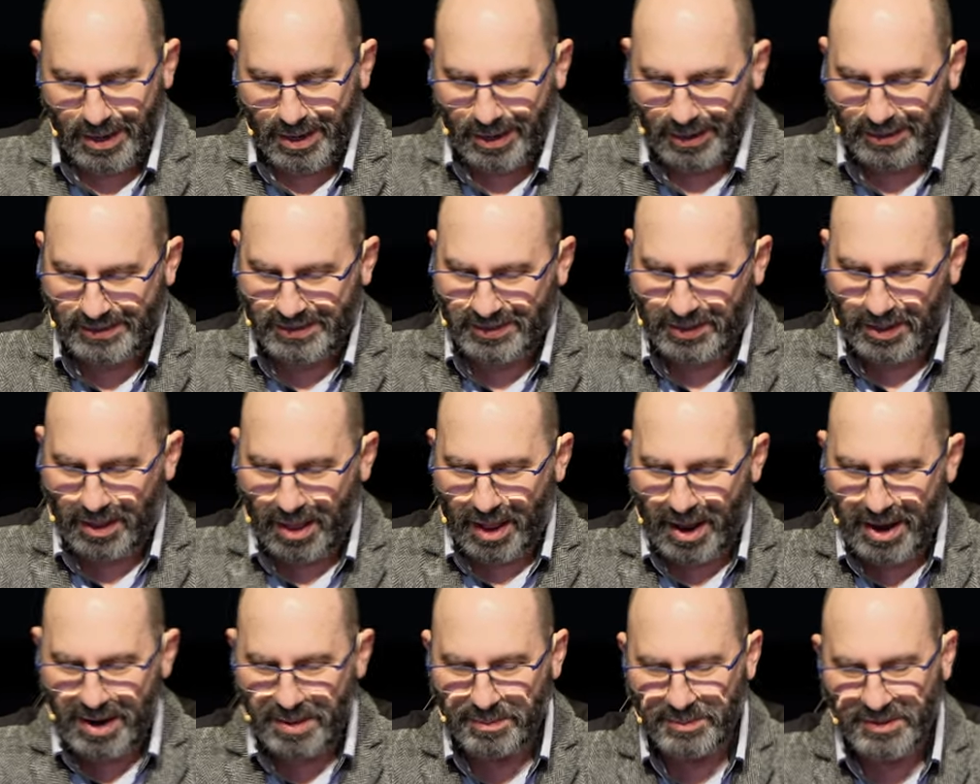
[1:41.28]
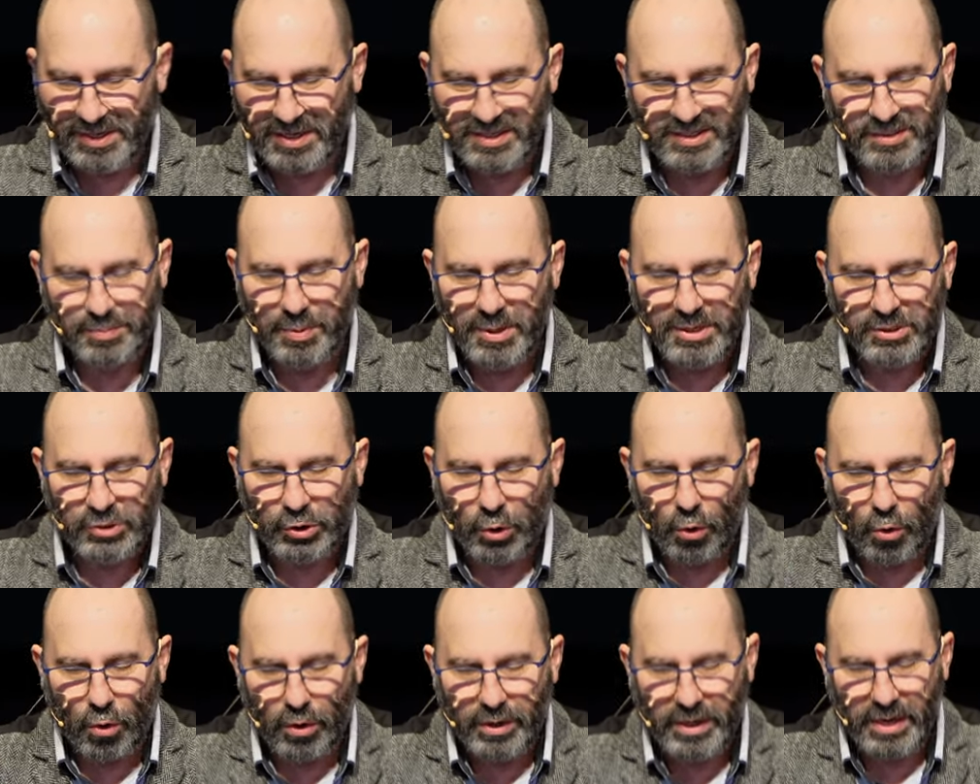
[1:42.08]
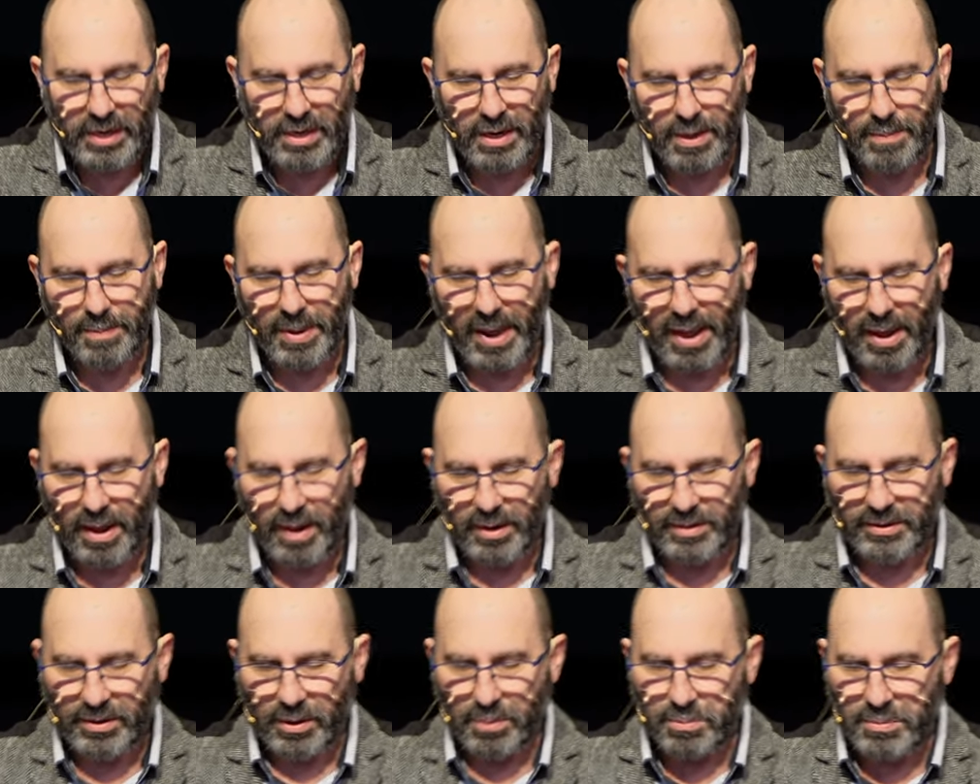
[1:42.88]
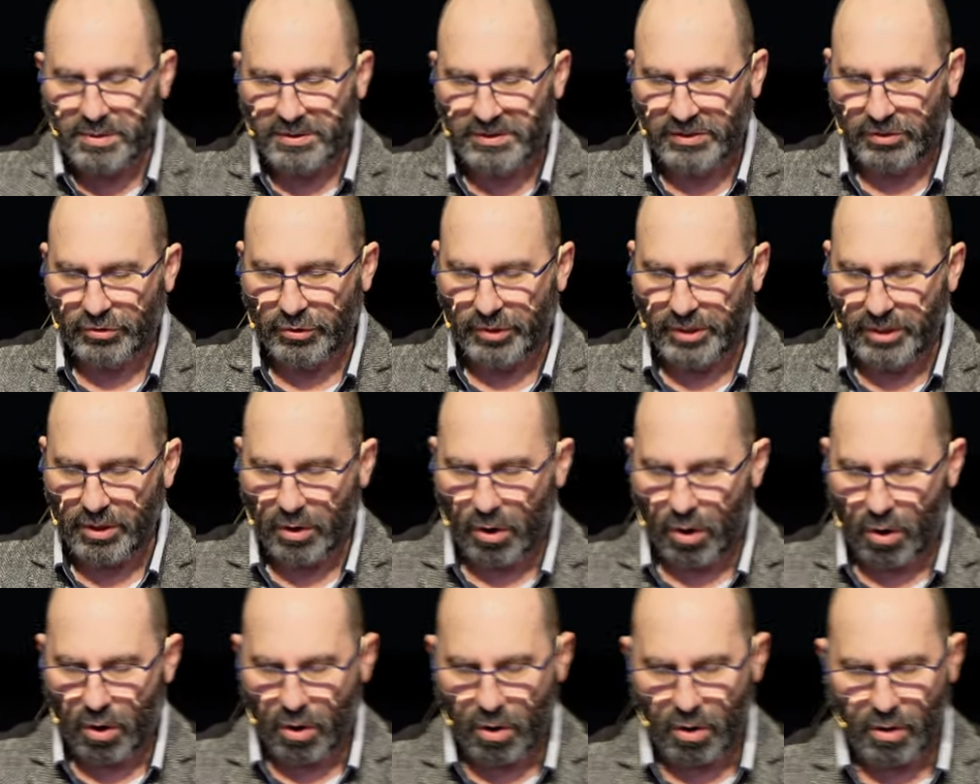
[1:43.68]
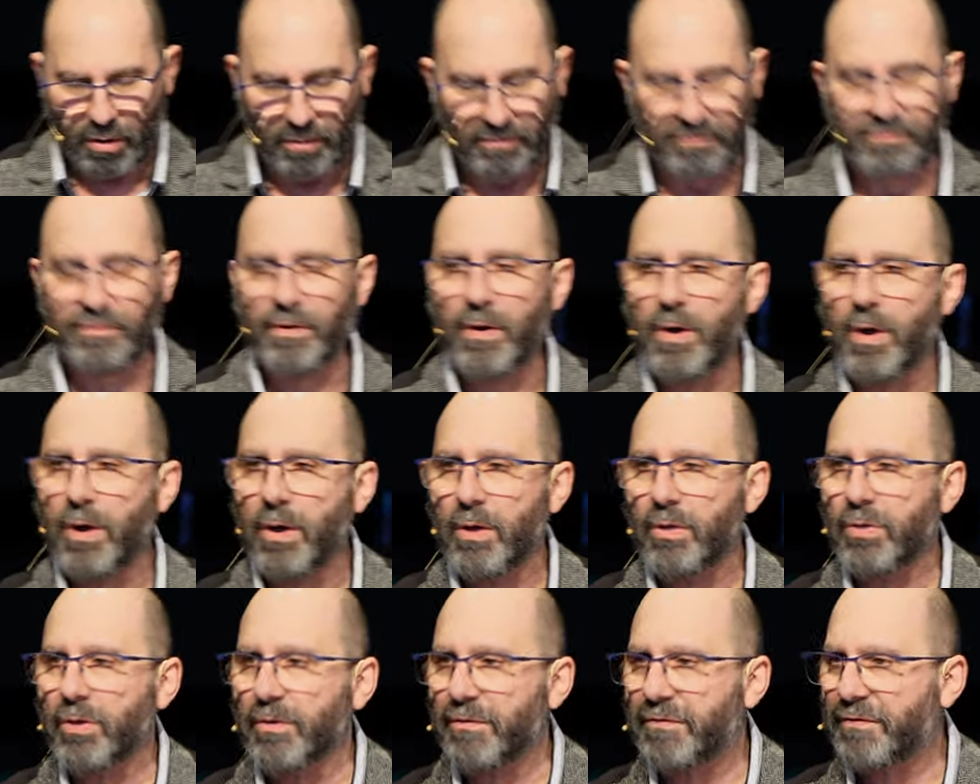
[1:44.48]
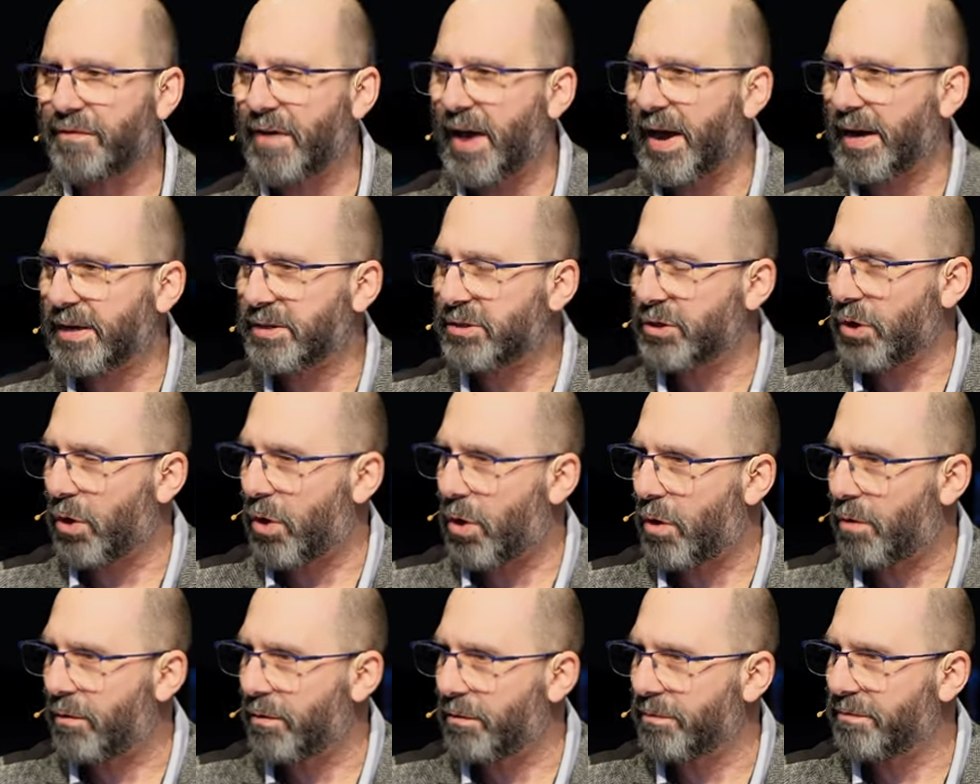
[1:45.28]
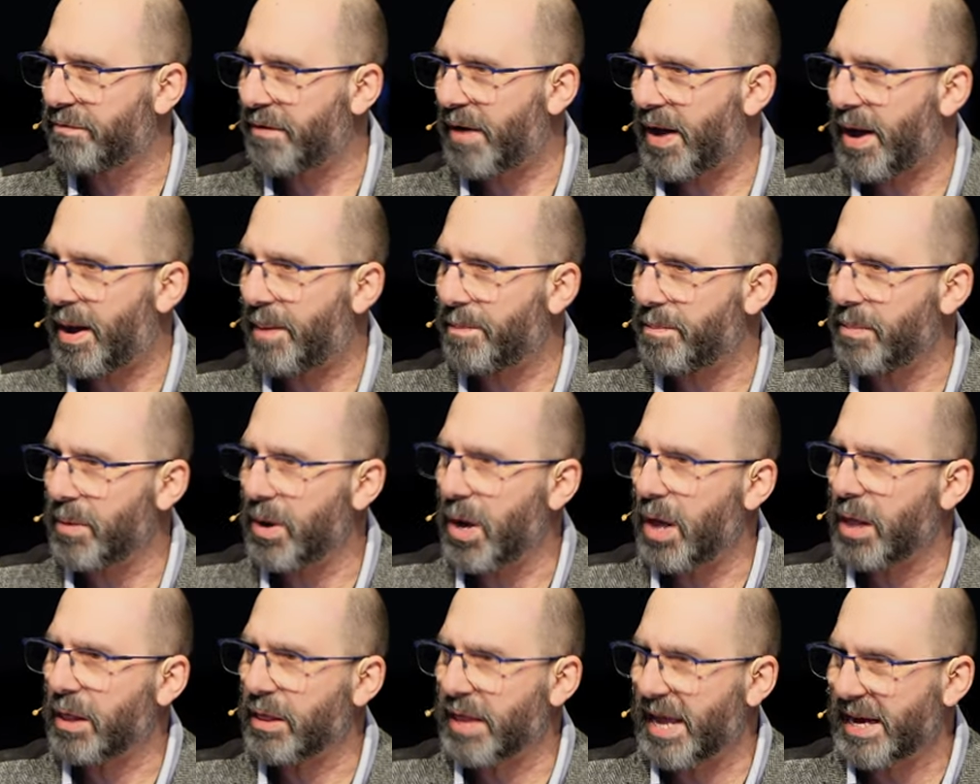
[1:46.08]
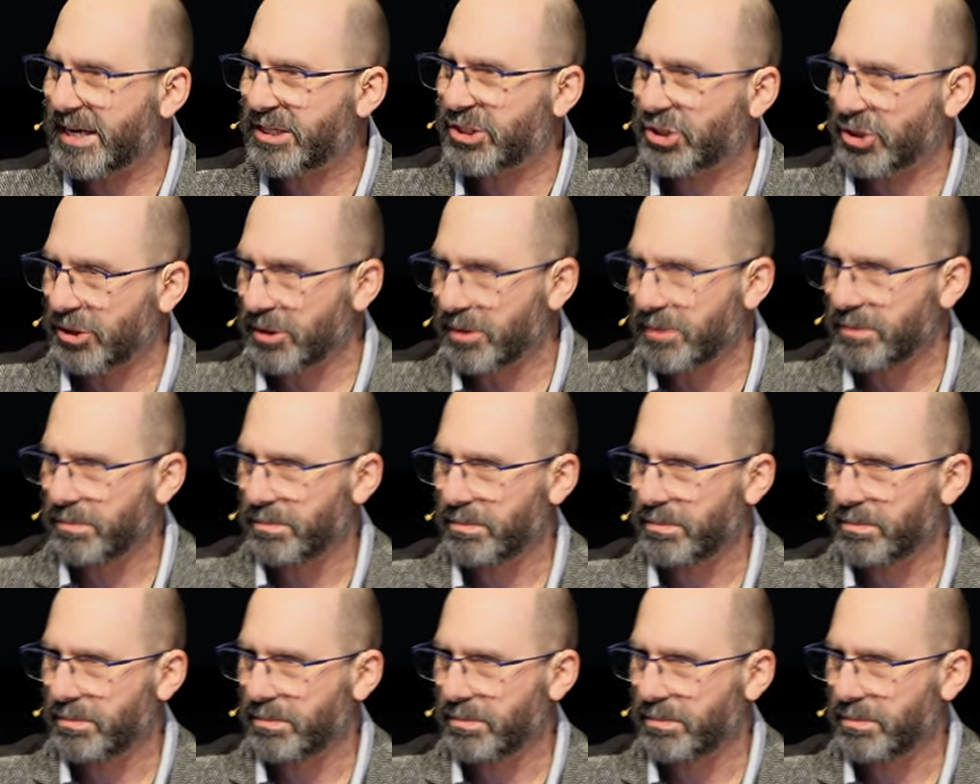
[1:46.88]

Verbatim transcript: exclaims that he's been talking about the mystery of the fact of election.